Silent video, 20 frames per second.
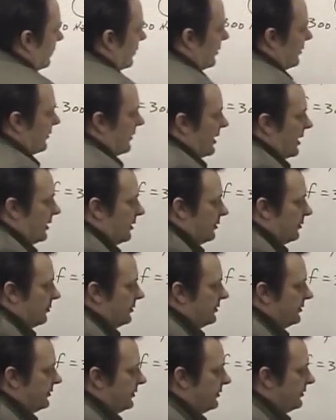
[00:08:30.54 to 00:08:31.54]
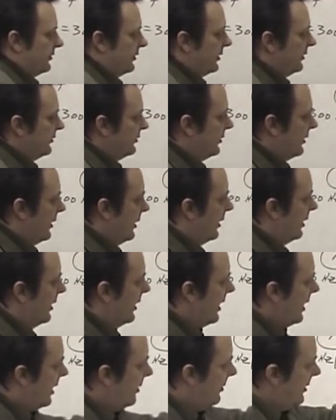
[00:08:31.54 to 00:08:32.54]
the value of the resistance.
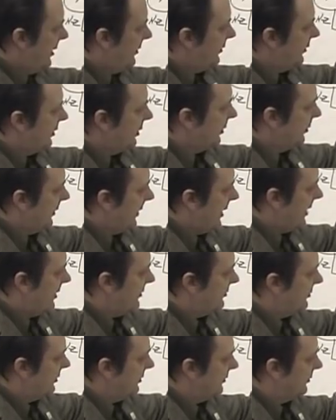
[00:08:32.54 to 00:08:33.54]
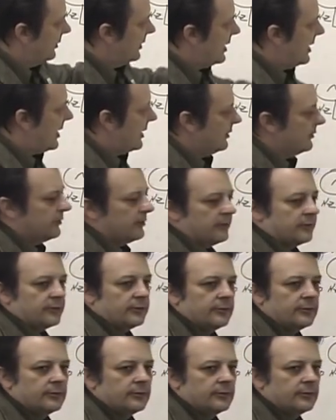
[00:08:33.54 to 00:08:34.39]
How about the capacitive reactance?